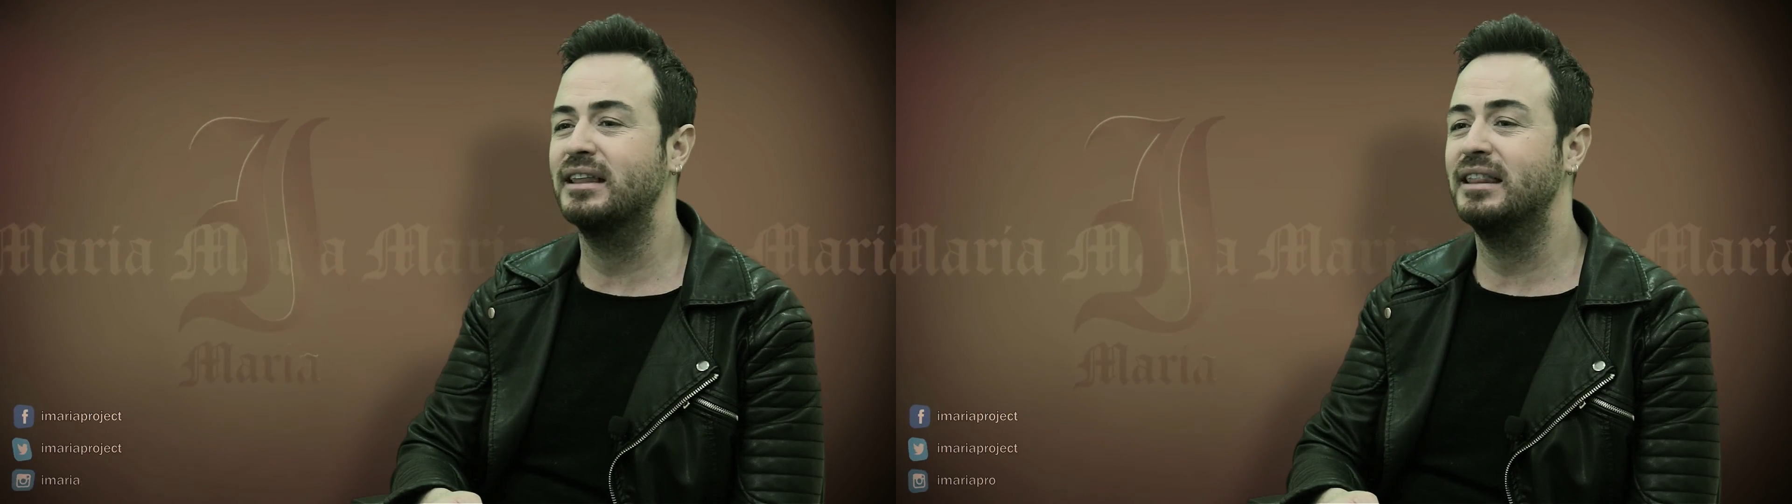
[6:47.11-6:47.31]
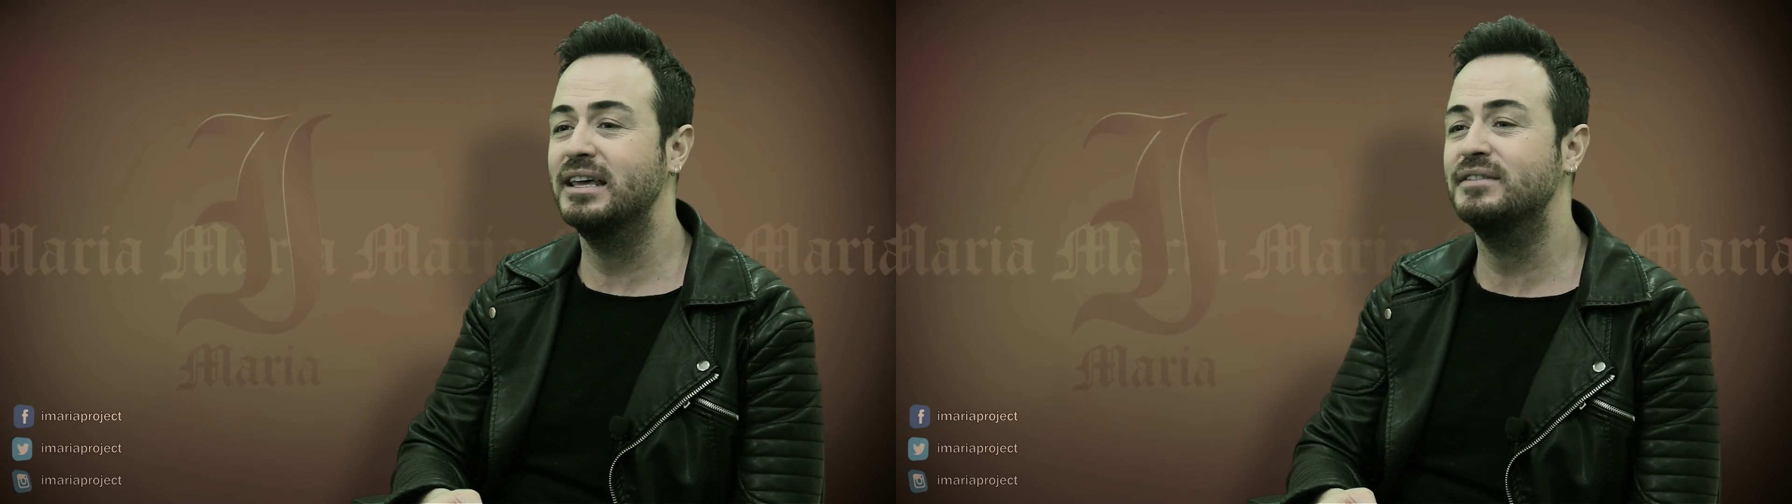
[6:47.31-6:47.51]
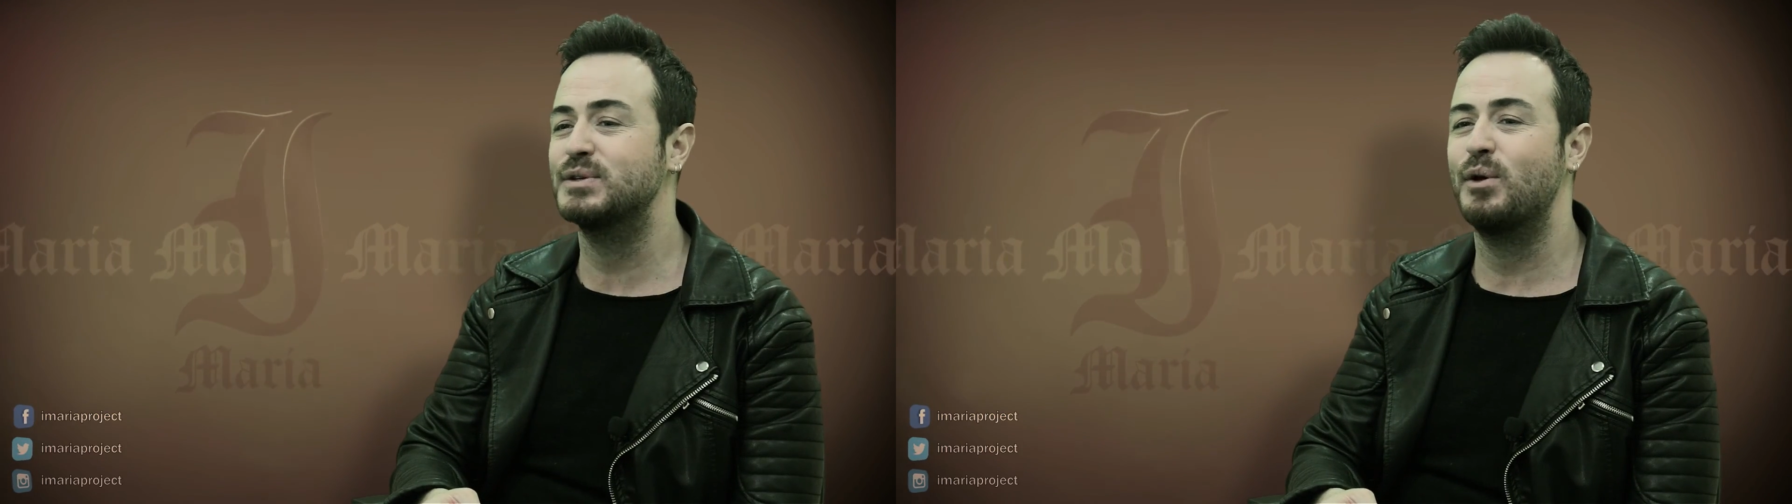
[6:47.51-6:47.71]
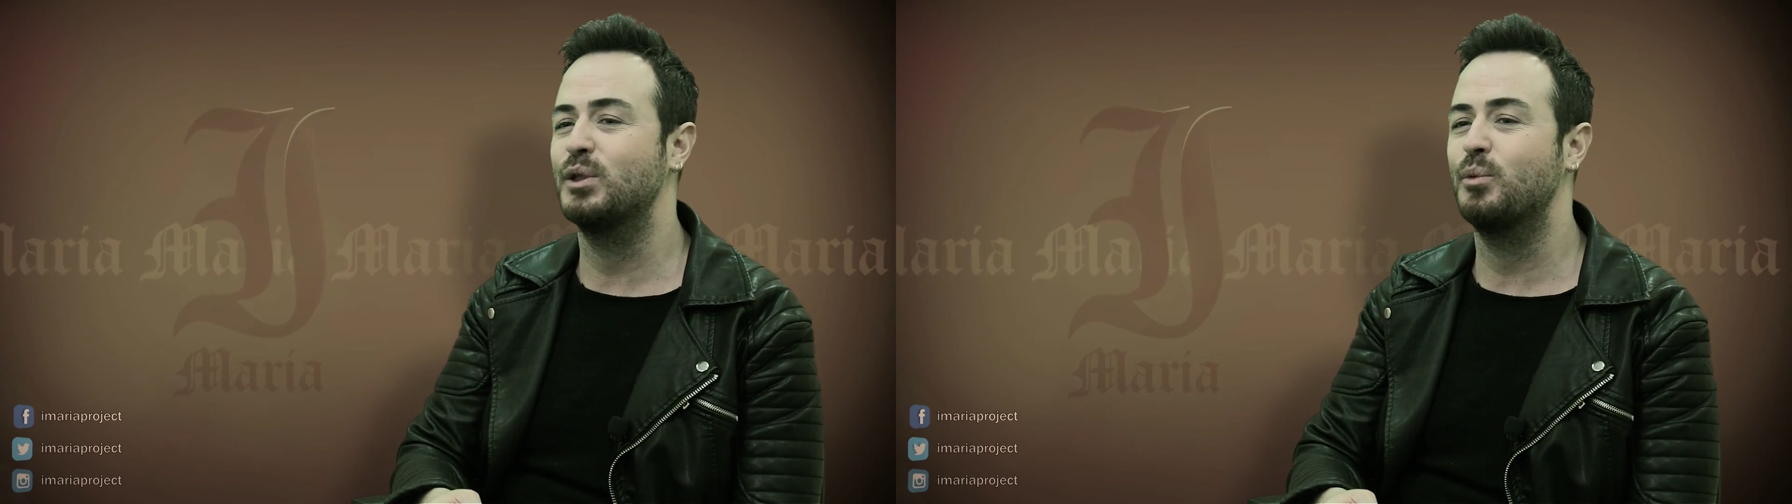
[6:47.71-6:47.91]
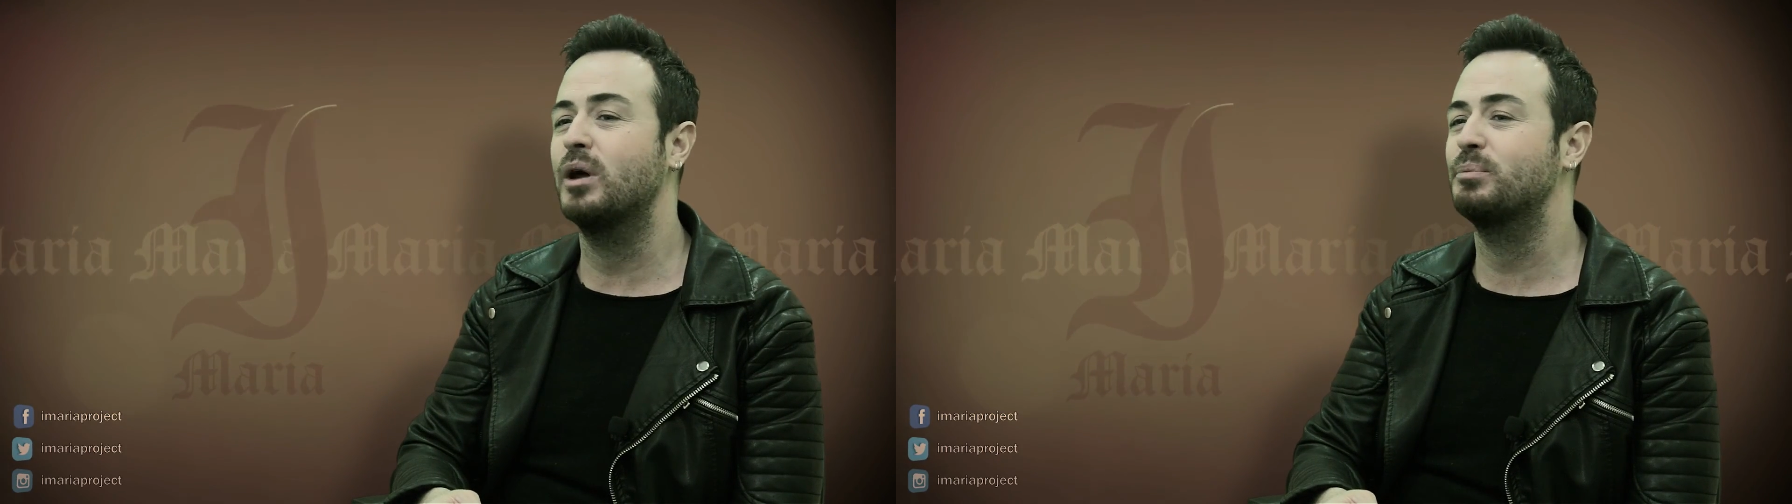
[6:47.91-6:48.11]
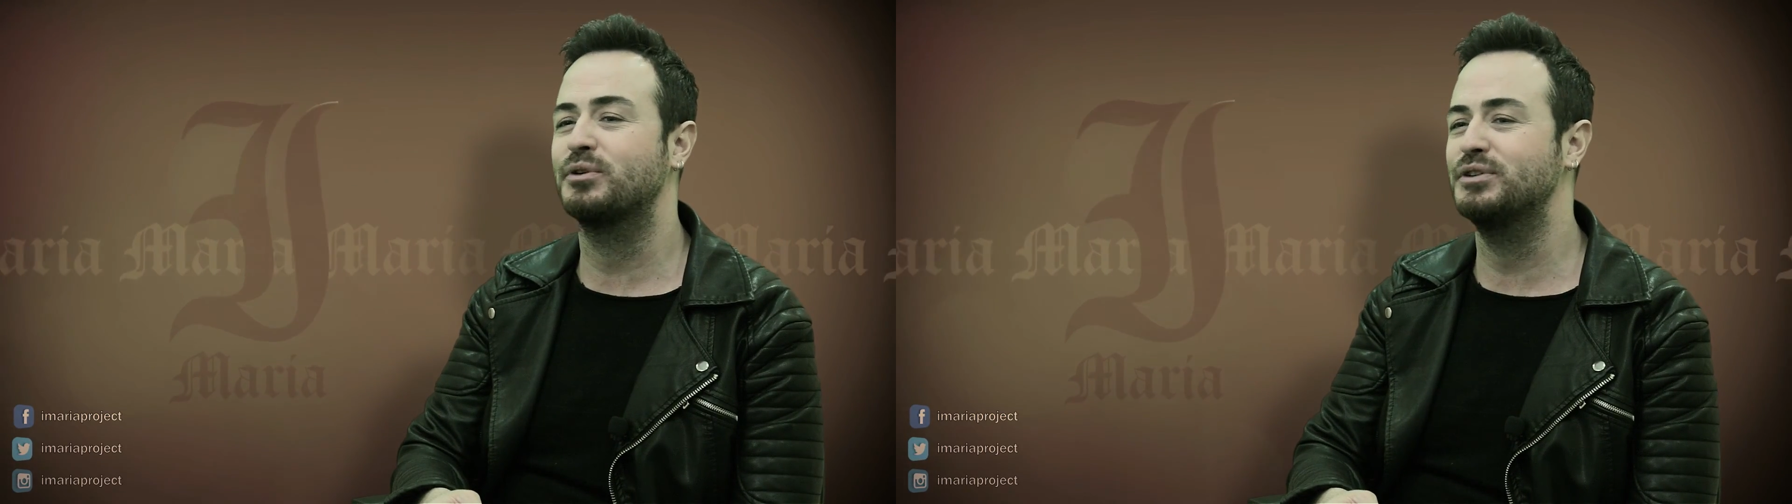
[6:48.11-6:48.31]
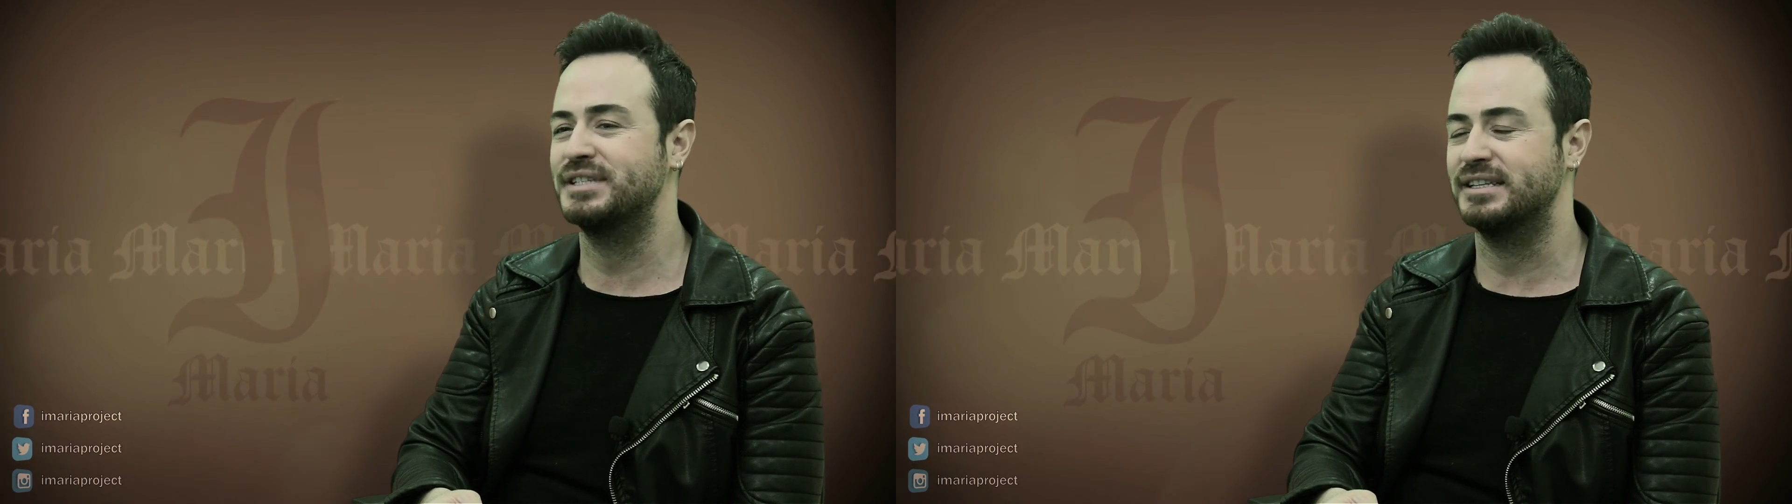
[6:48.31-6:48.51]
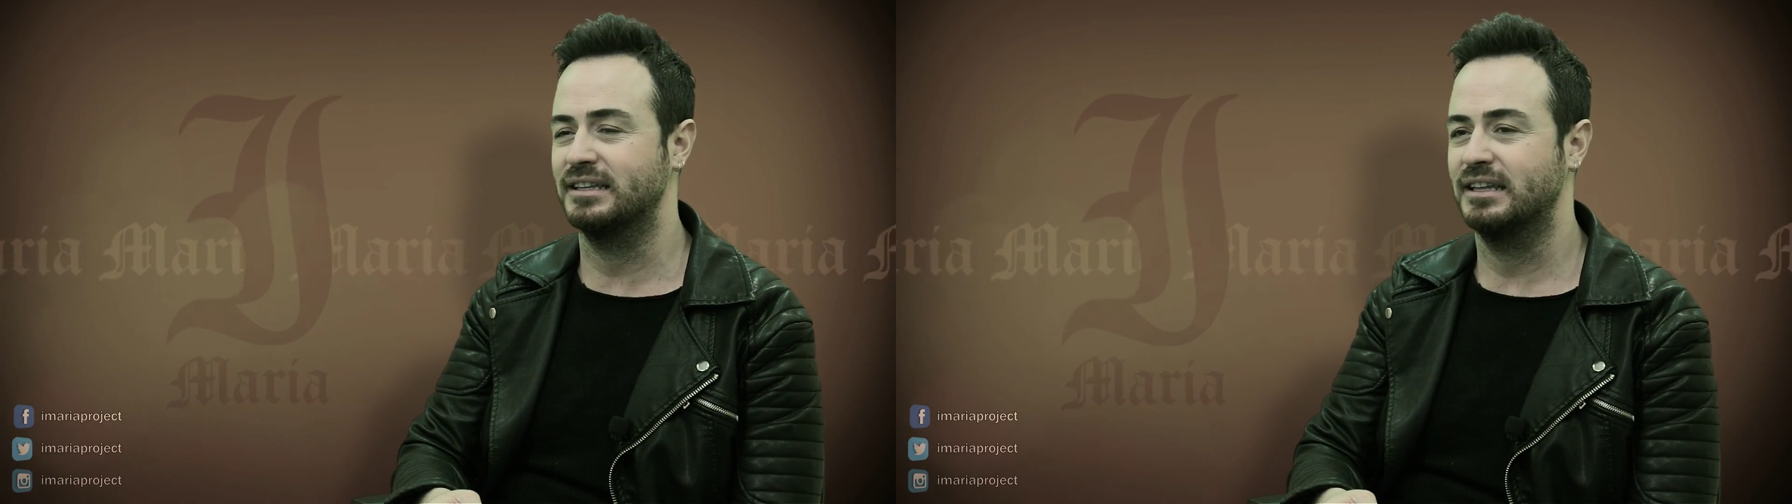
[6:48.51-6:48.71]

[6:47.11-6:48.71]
leaves only one person,